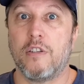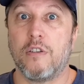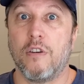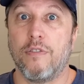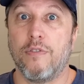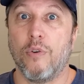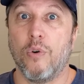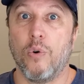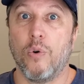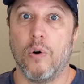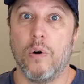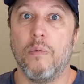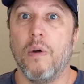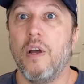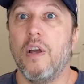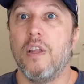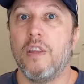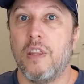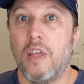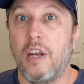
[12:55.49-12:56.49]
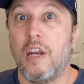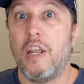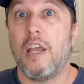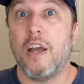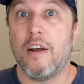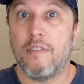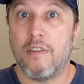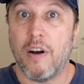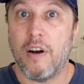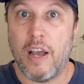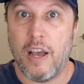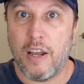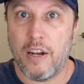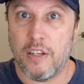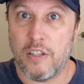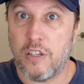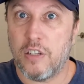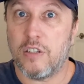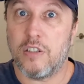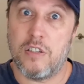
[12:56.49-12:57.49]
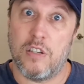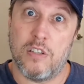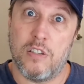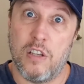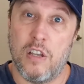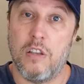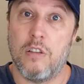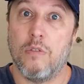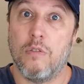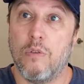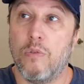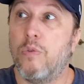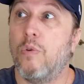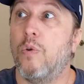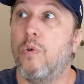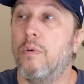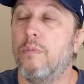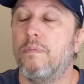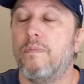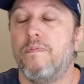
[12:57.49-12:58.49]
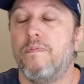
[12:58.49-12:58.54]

form than he ever had as a successful form.